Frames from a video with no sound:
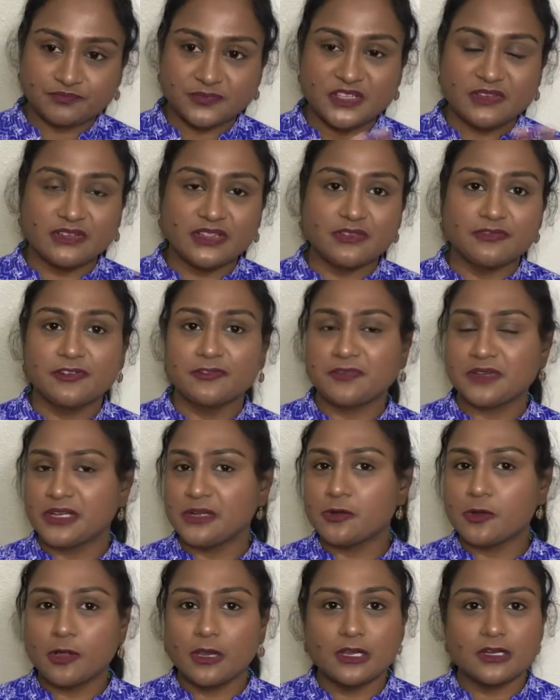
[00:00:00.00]
with 15
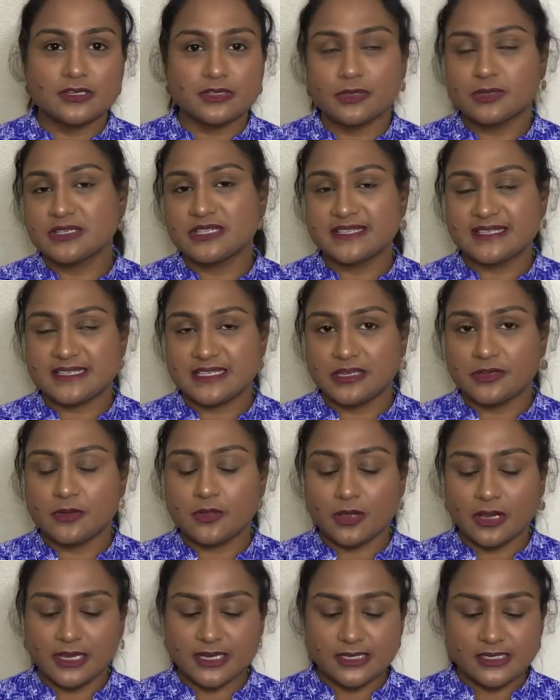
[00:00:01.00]
dollars or 16
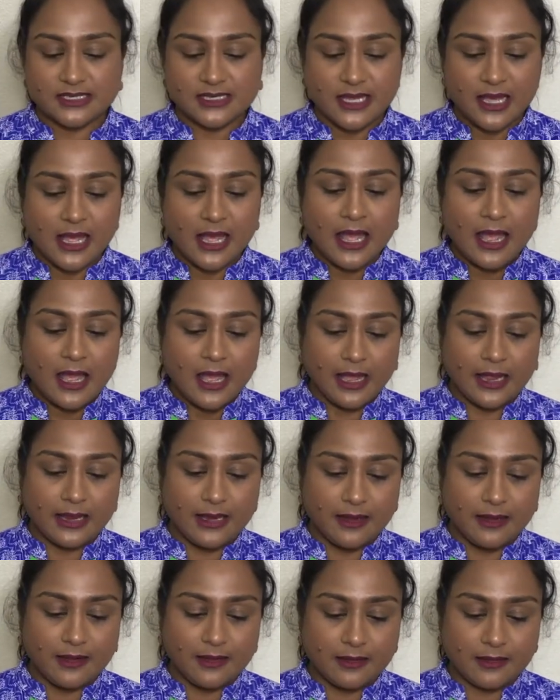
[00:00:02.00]
dollars
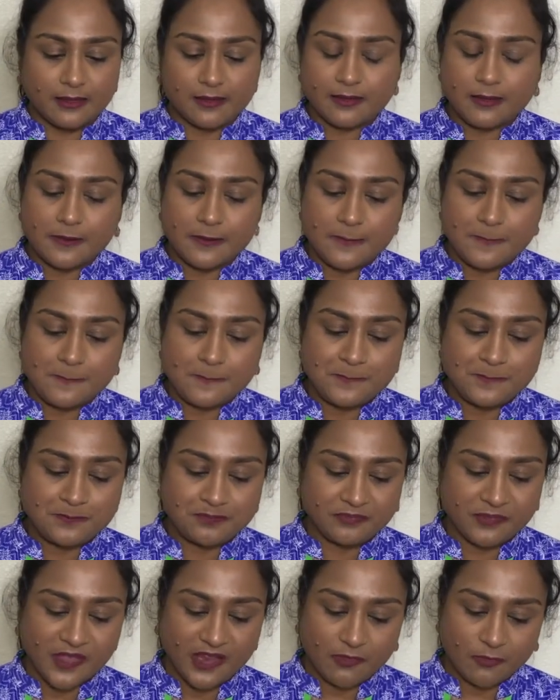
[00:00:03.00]
and um,
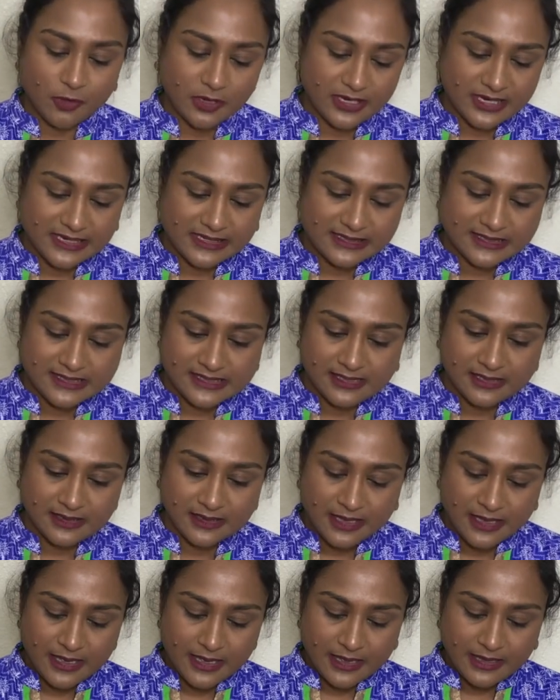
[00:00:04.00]
what else
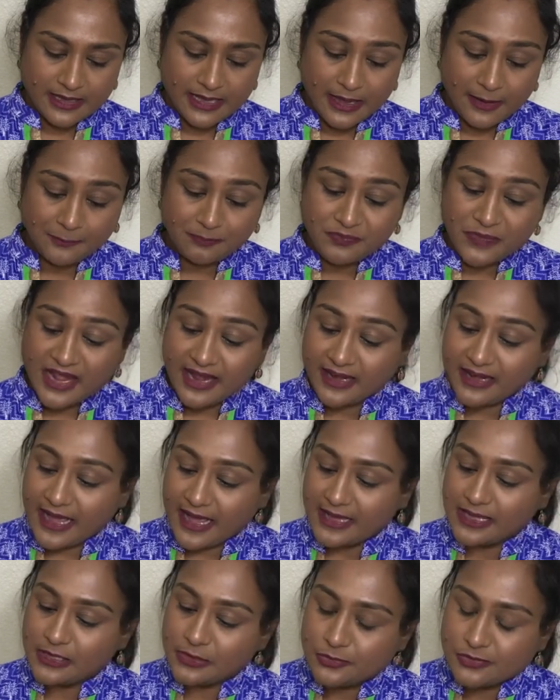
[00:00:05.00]
yeah and
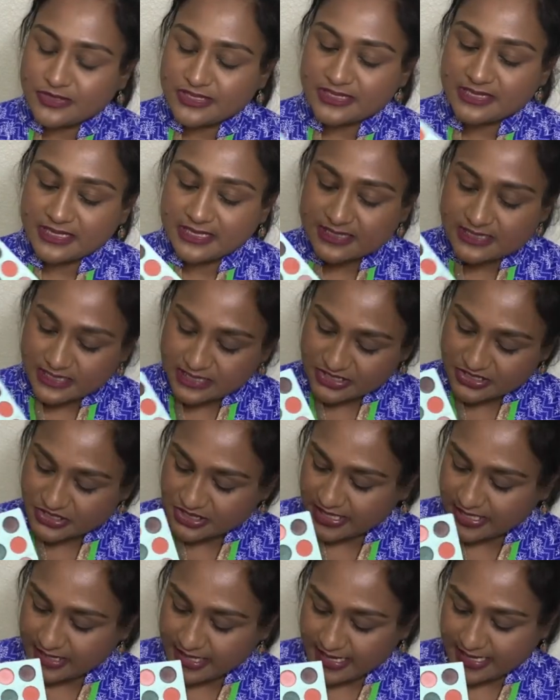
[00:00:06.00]
i use this
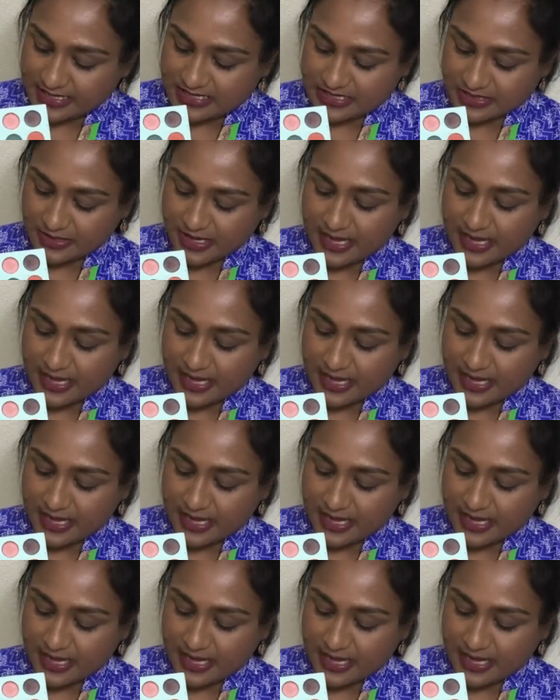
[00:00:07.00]
shade as